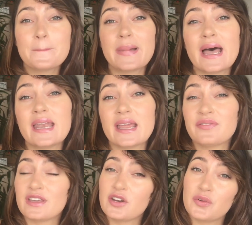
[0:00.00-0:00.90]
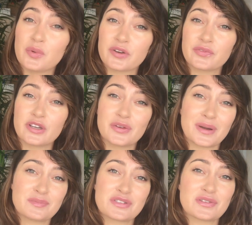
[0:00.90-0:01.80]
but if they don't work for you,
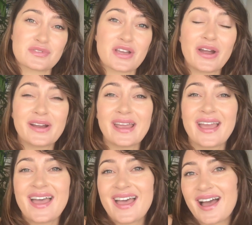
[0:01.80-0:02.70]
I'm so sorry.